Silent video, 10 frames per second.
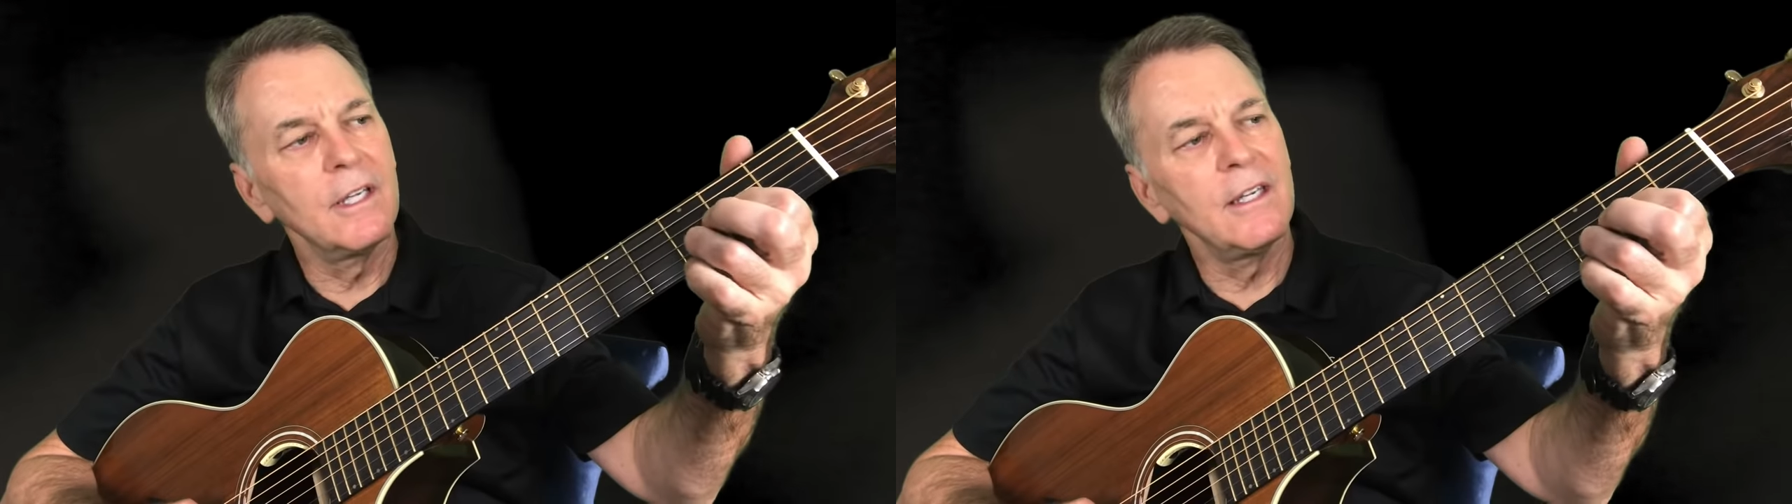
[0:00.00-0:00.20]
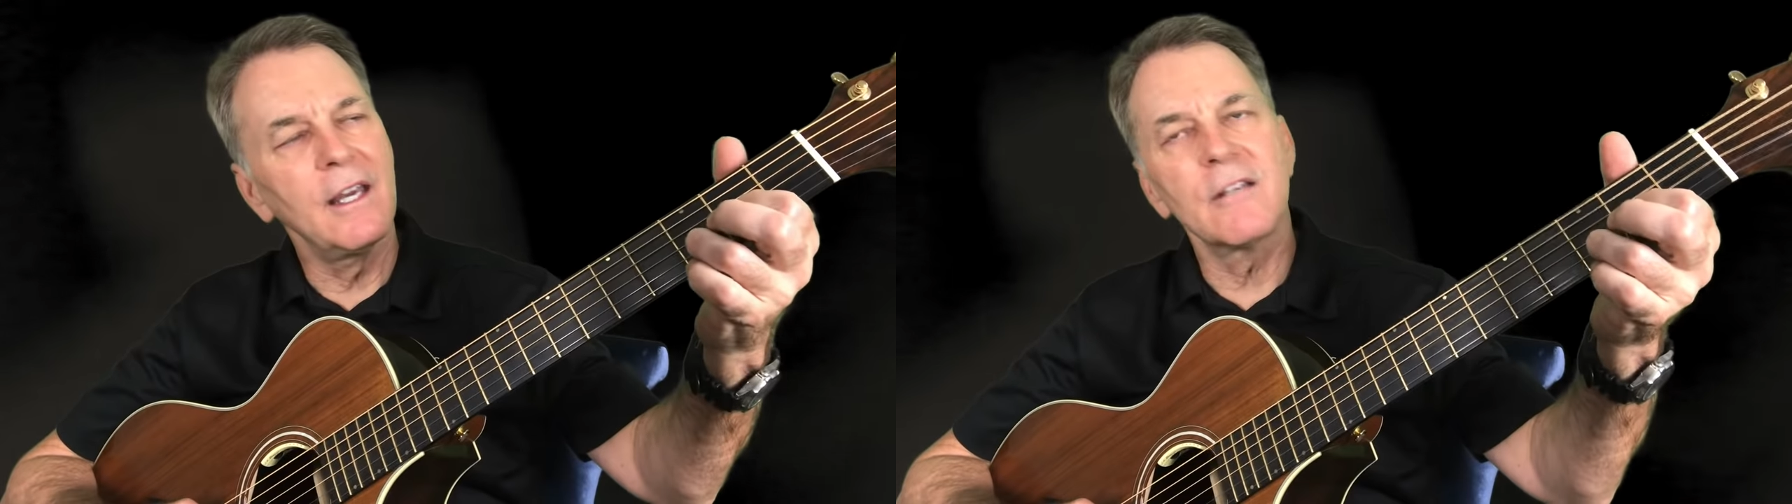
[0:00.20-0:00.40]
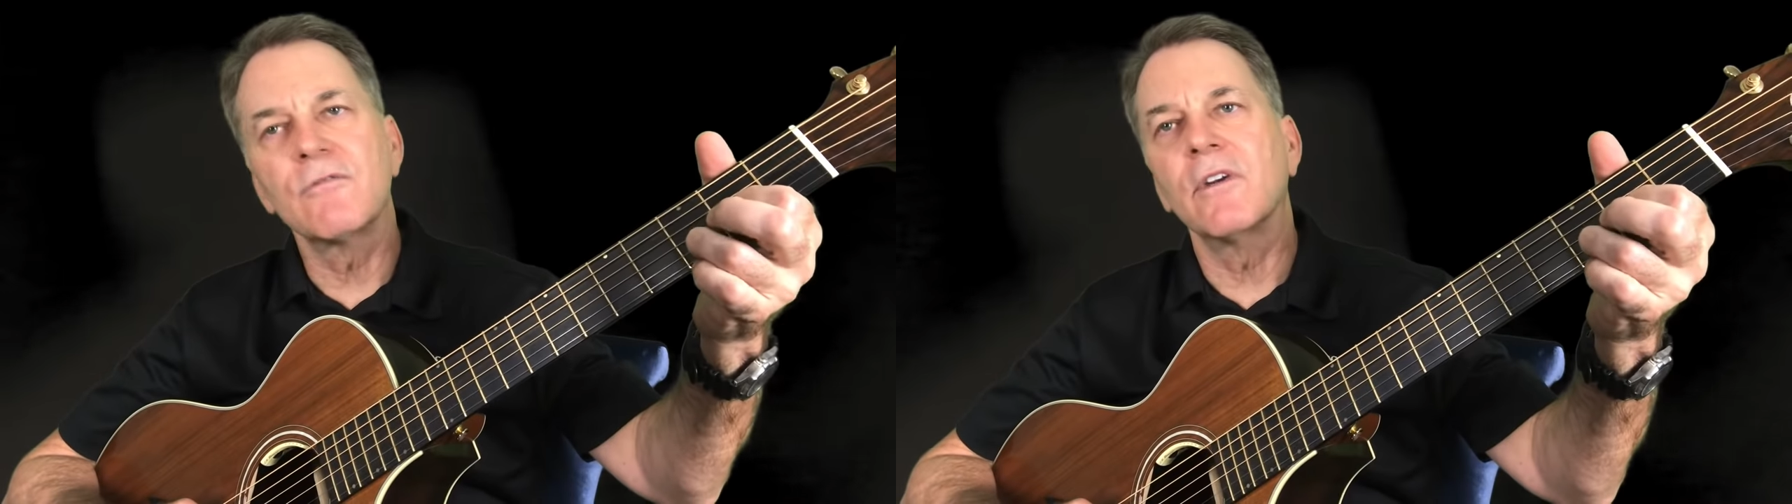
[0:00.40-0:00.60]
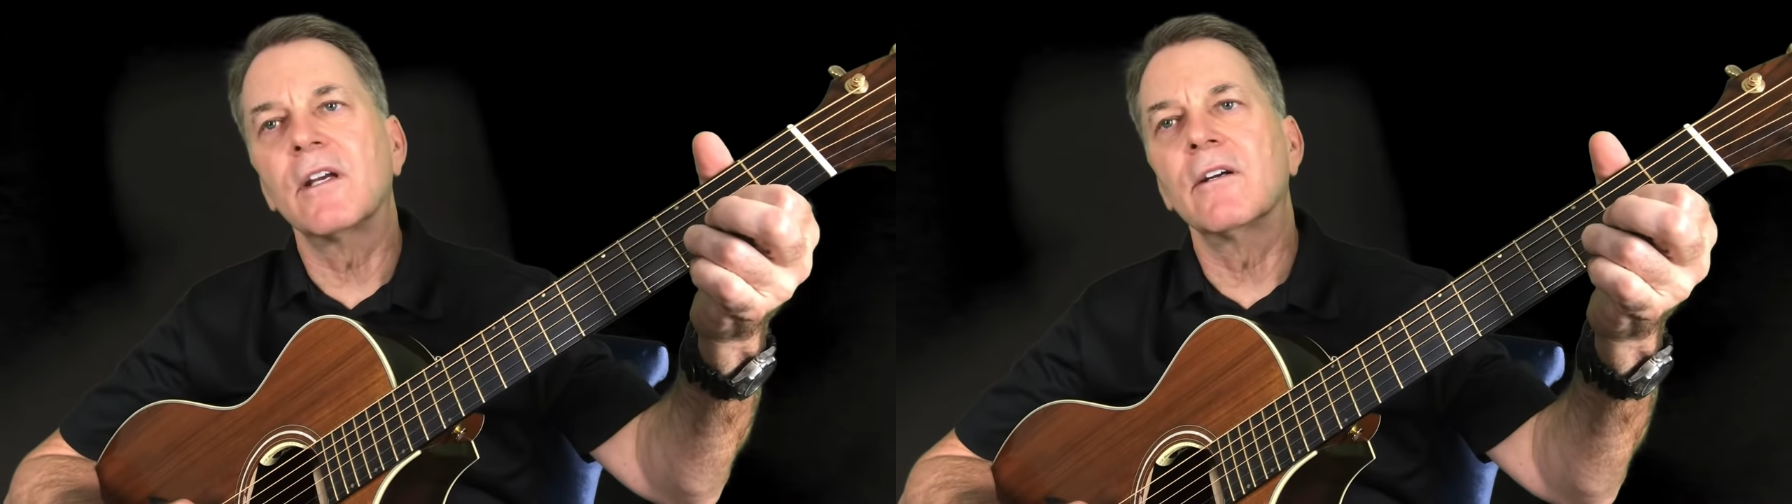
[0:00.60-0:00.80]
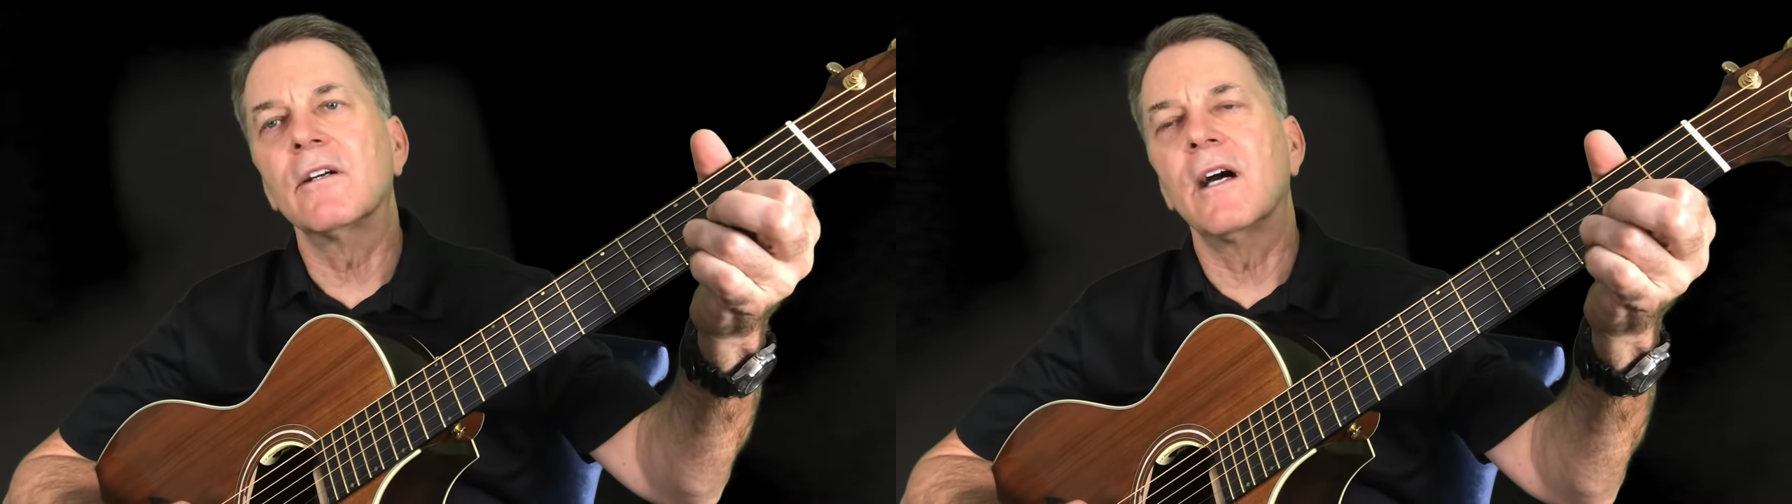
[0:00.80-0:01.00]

index finger